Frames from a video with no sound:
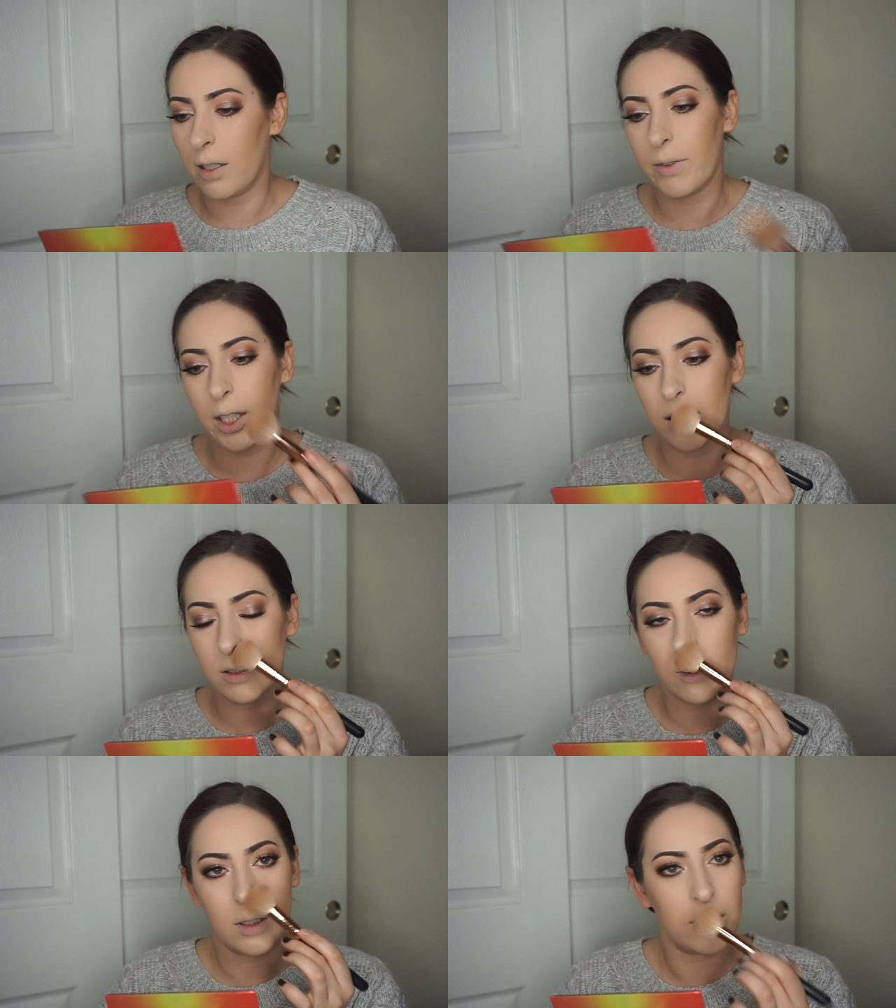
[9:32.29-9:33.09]
And we're going to
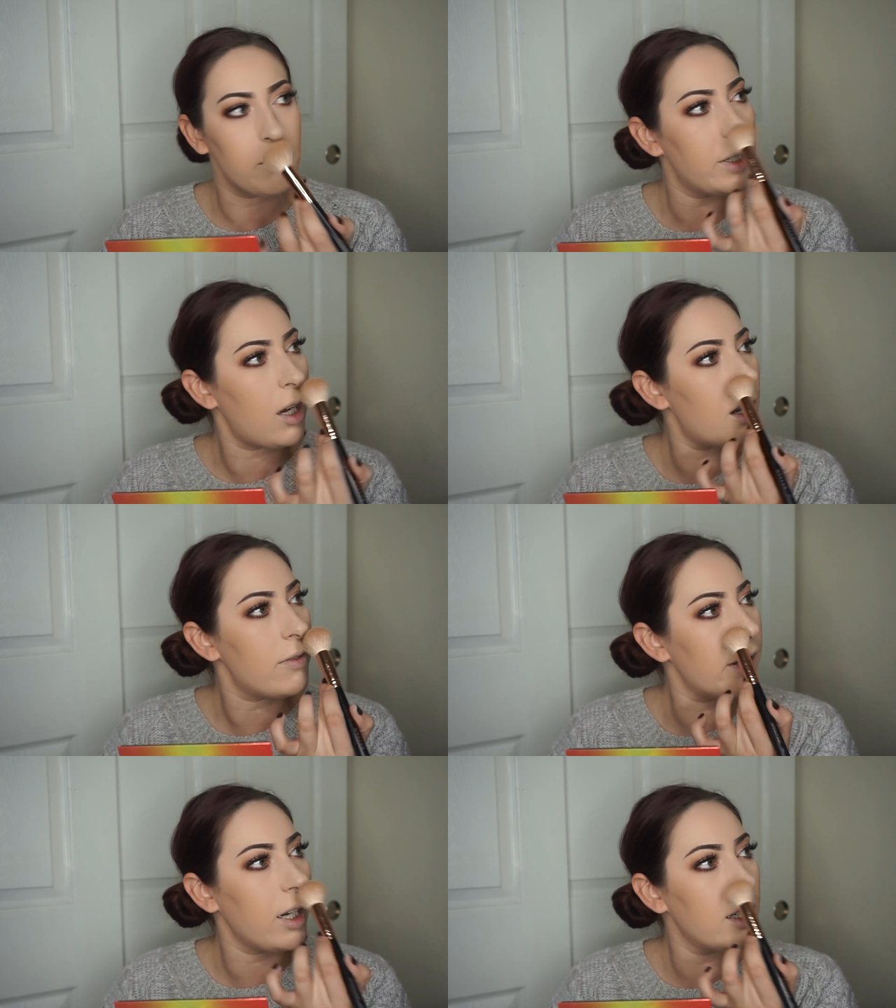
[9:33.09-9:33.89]
do a little bit
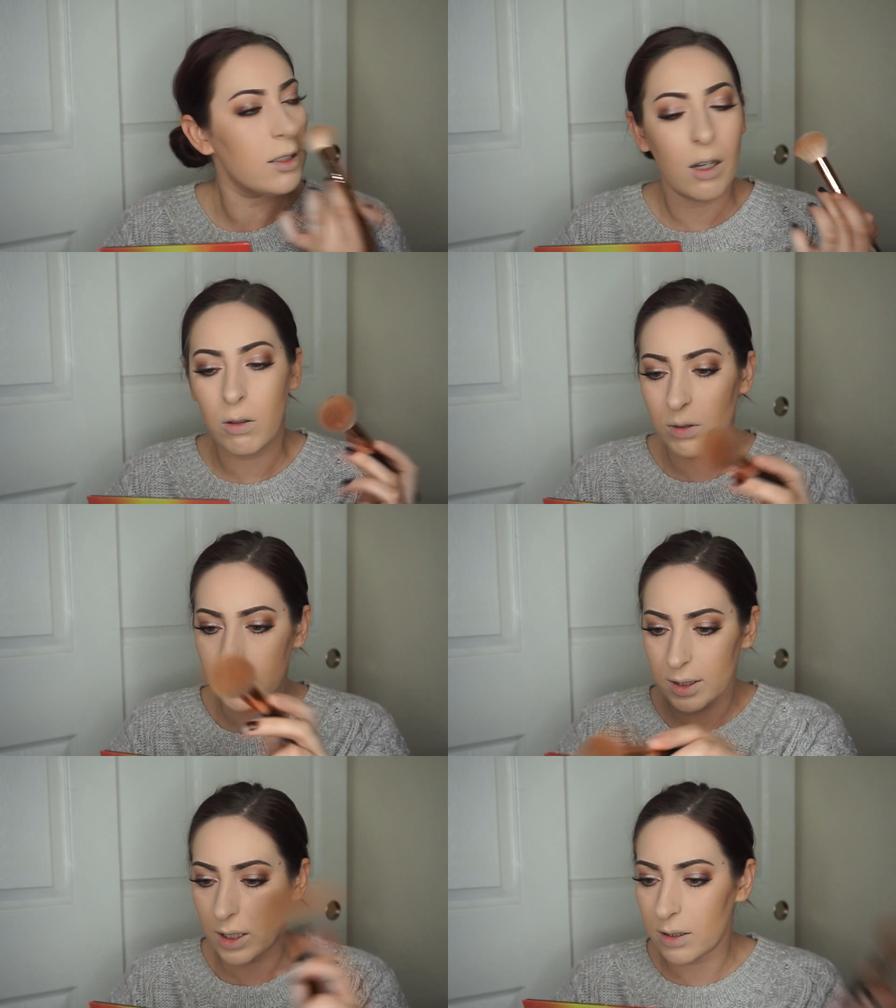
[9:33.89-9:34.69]
of a
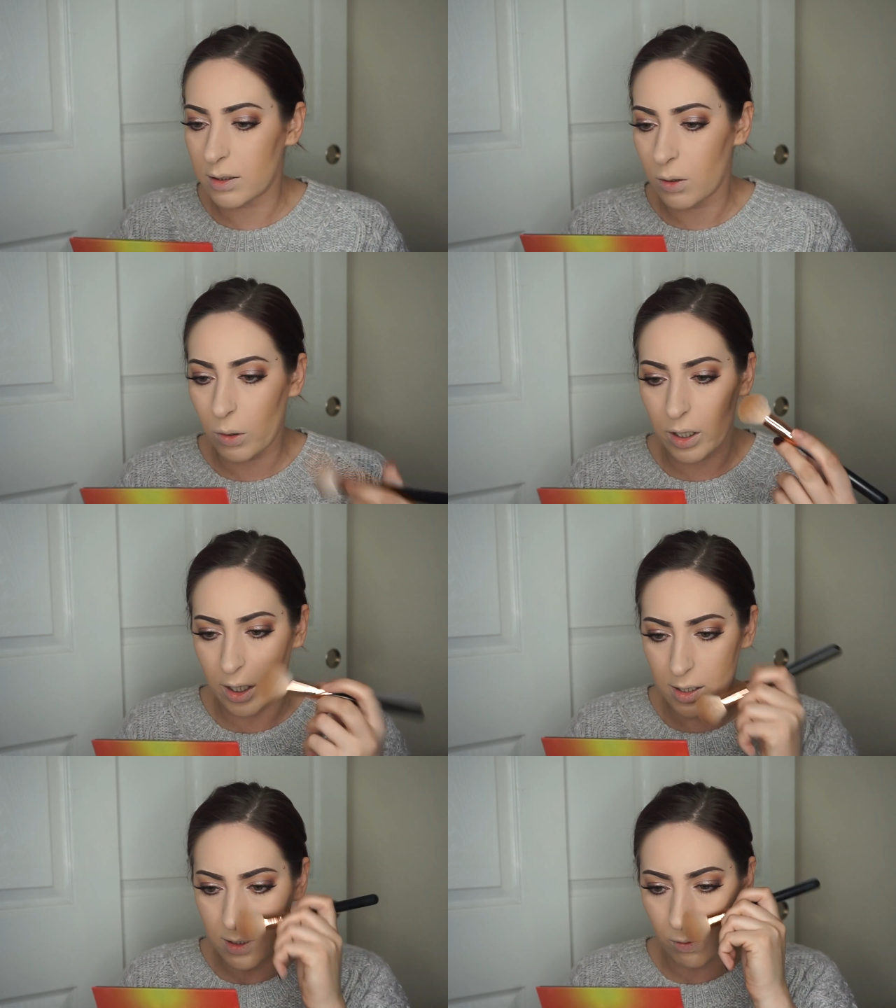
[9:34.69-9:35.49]
nose contour
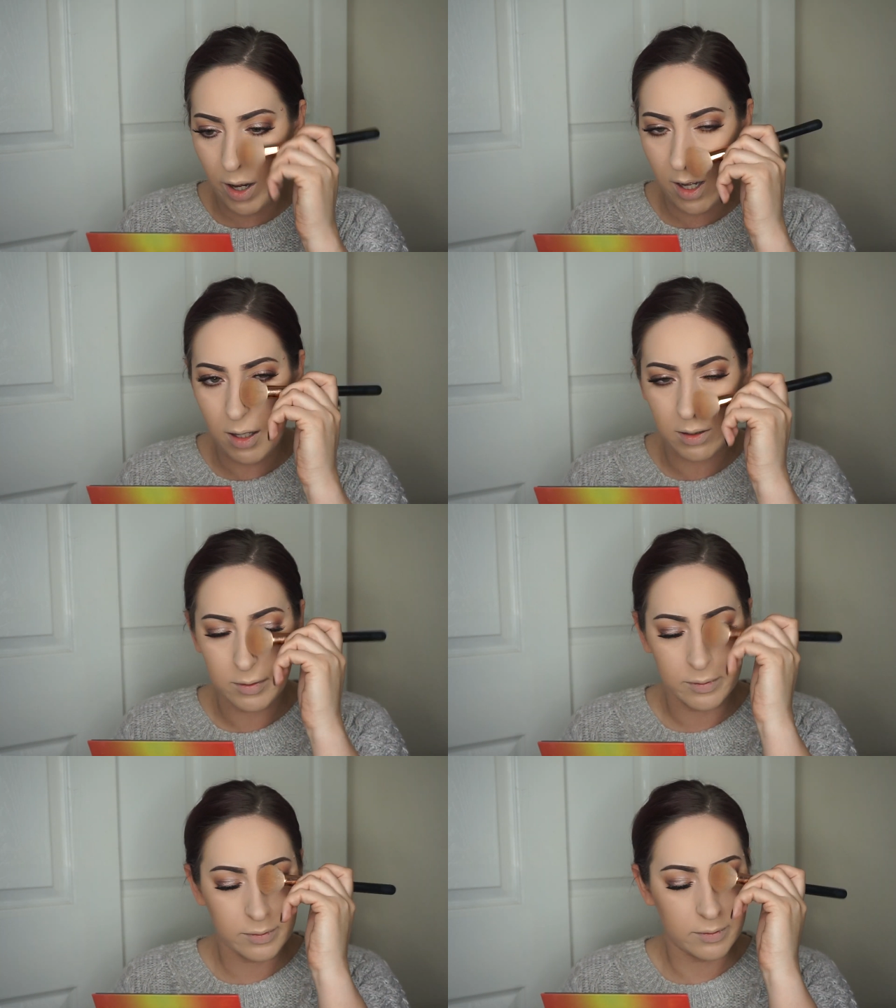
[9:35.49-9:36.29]
as well.